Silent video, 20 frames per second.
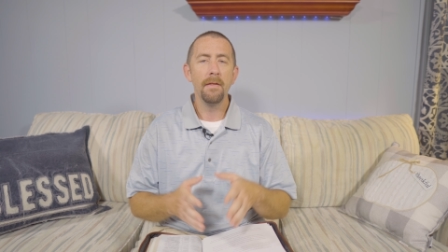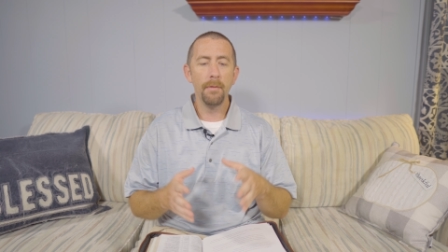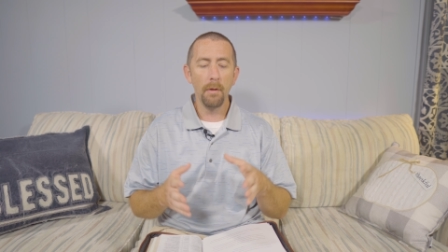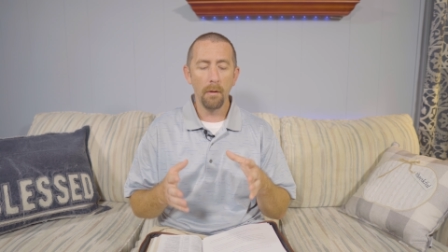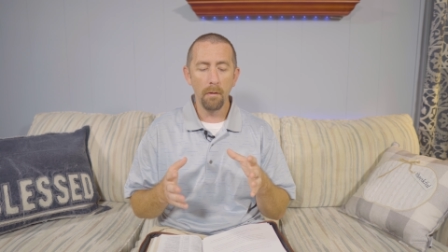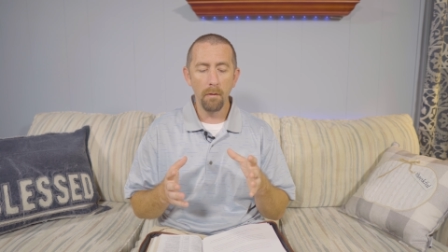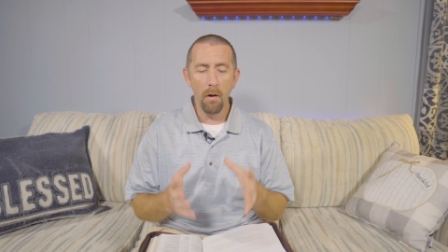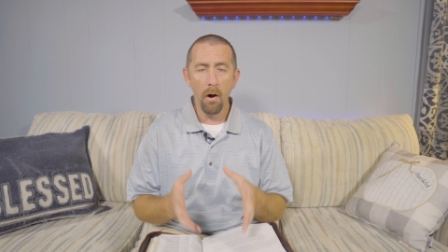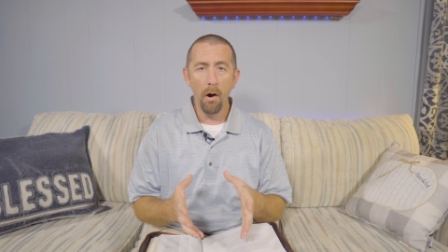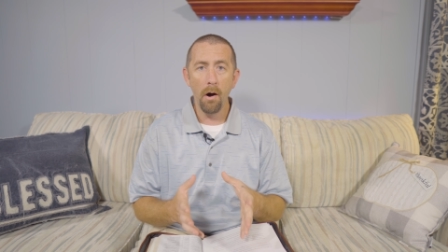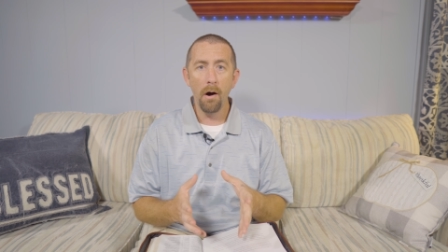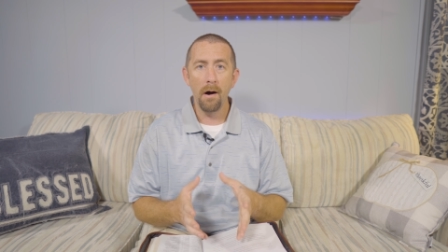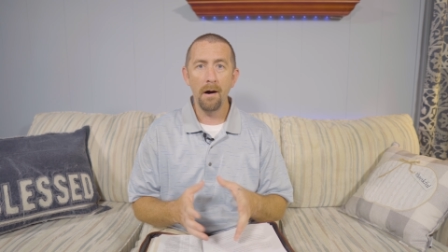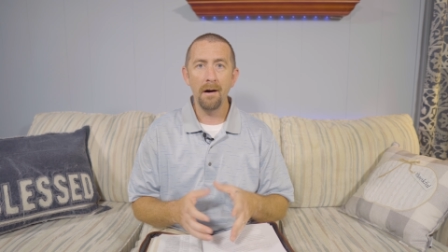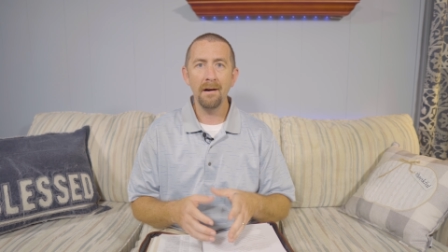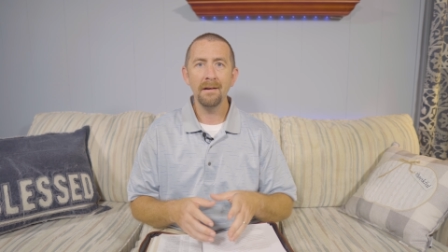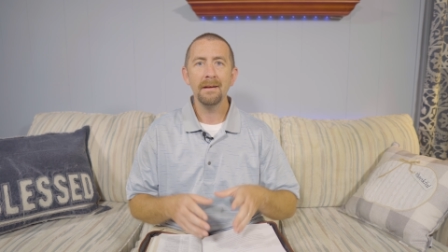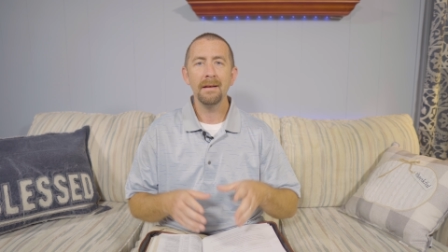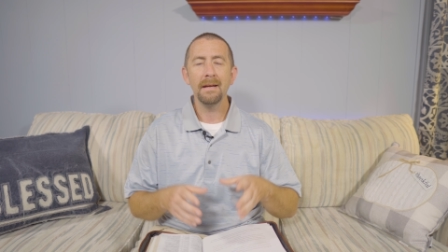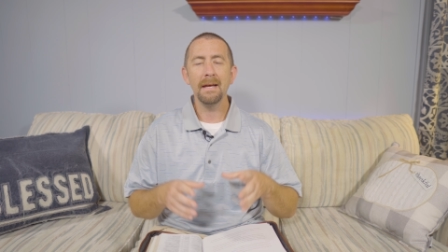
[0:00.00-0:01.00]
the
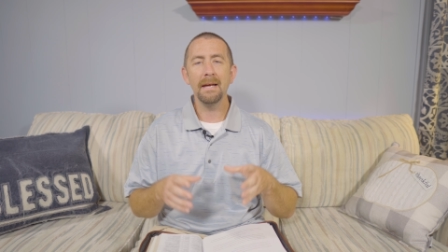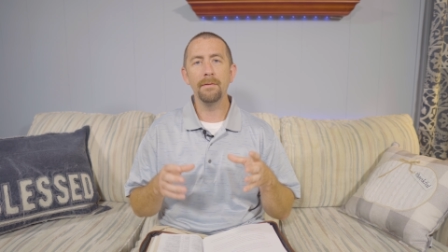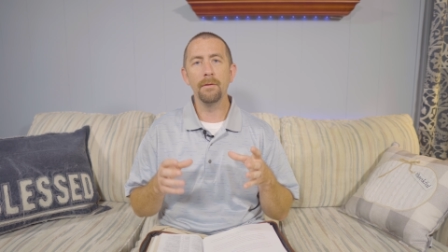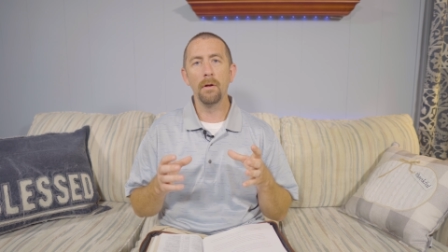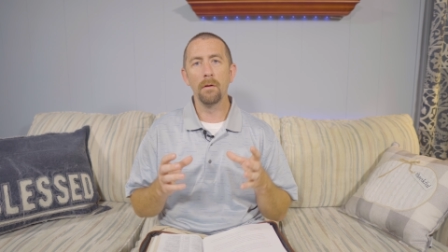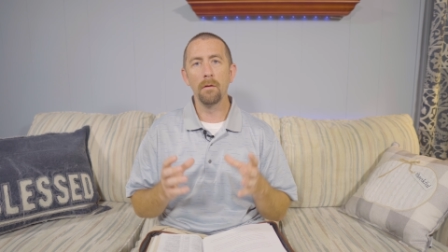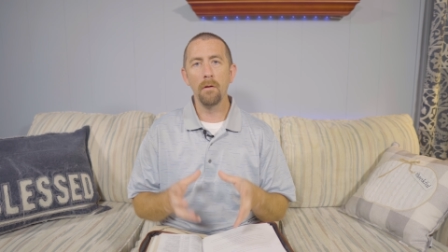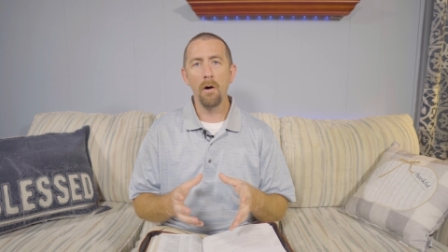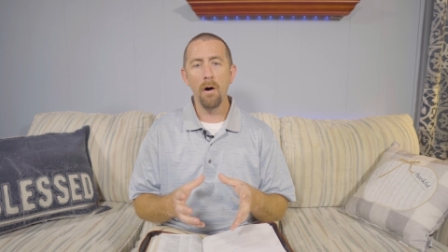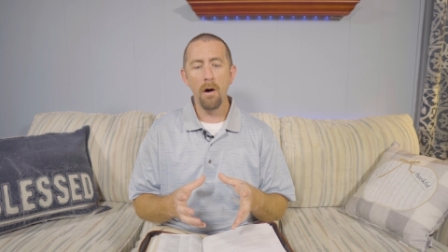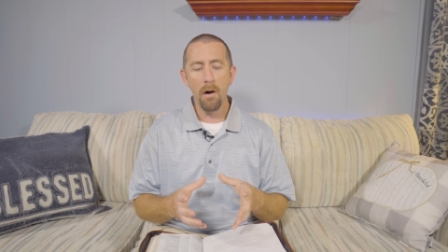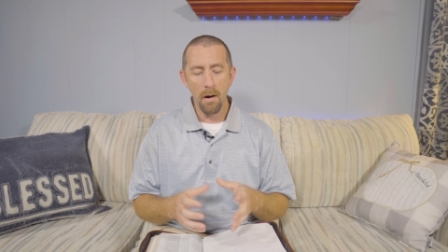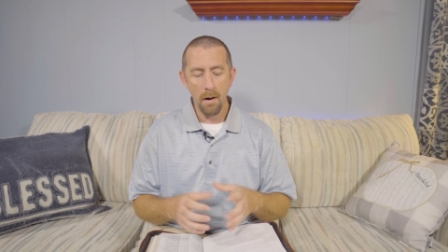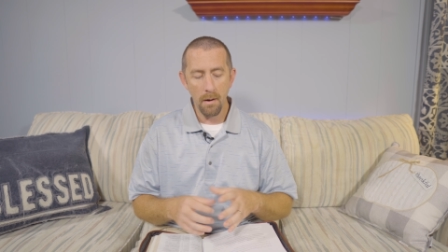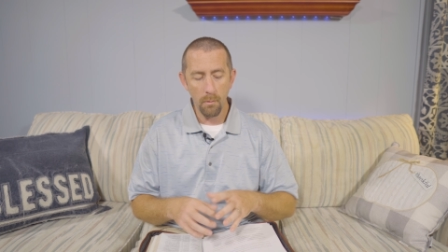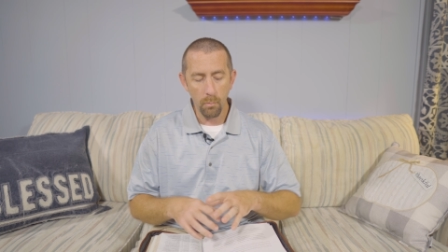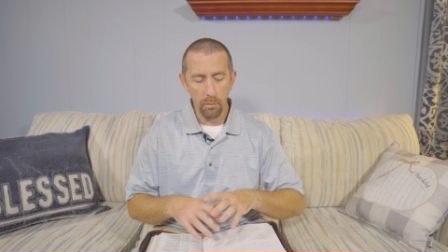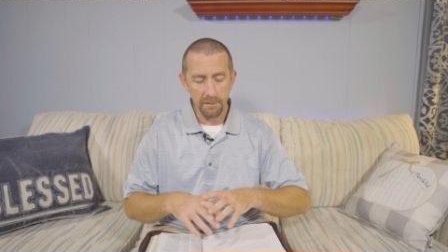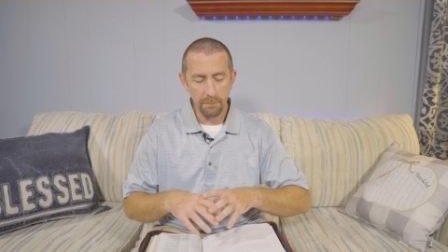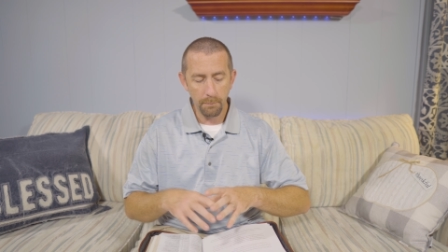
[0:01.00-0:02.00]
law, and the
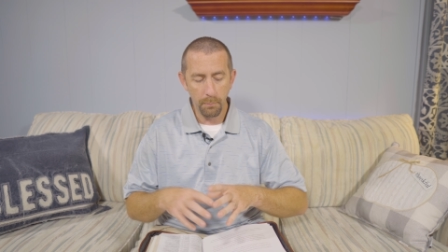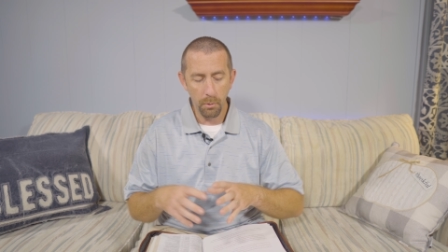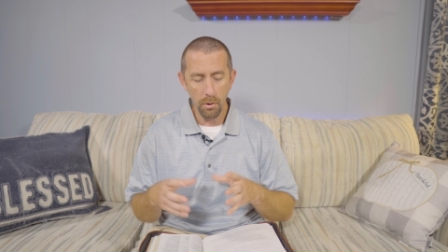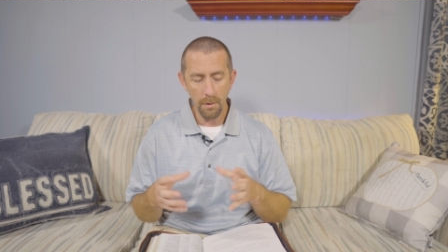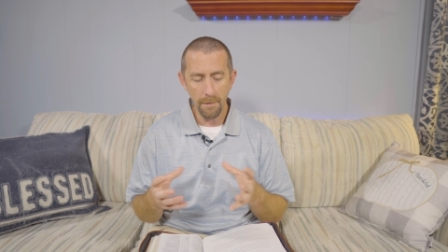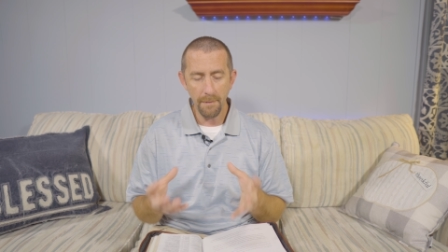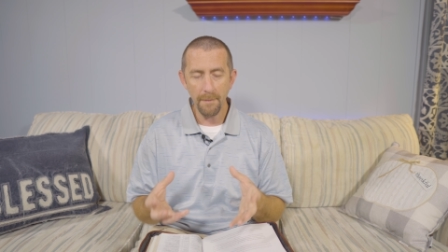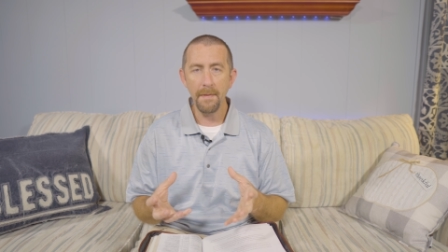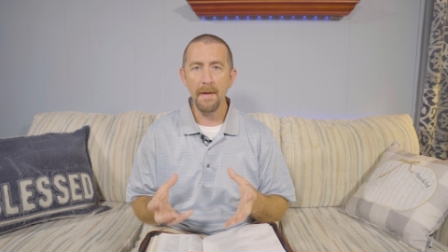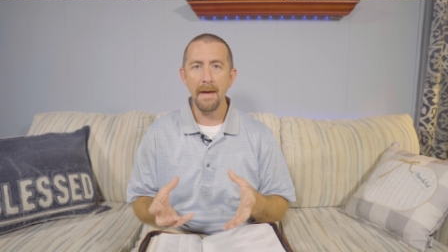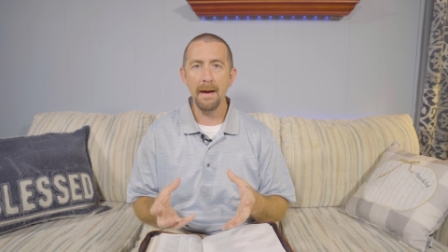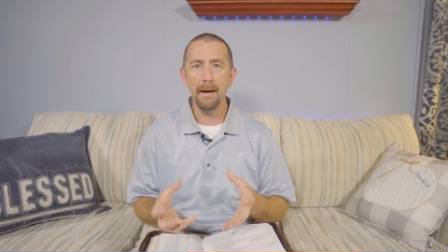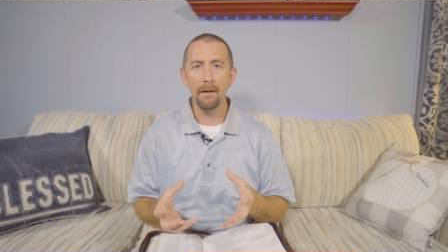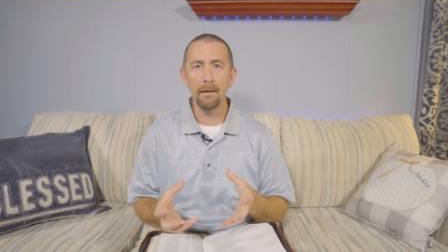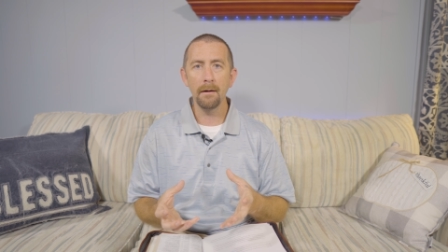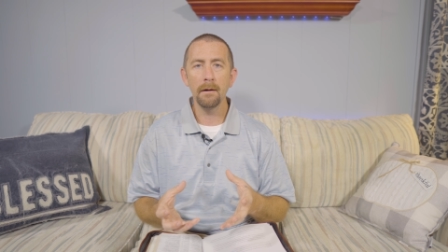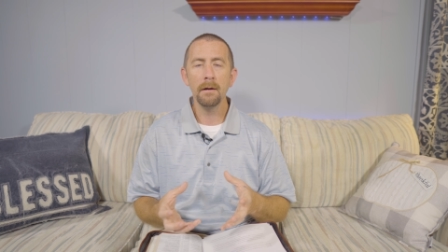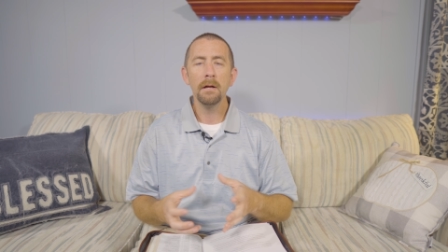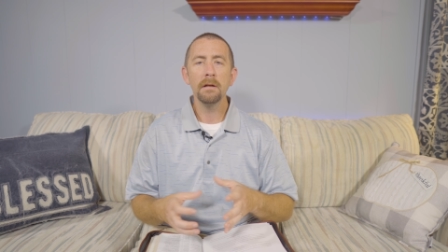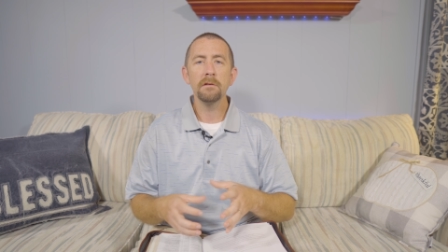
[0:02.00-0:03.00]
law was put
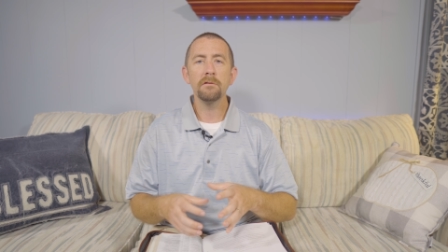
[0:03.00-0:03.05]
there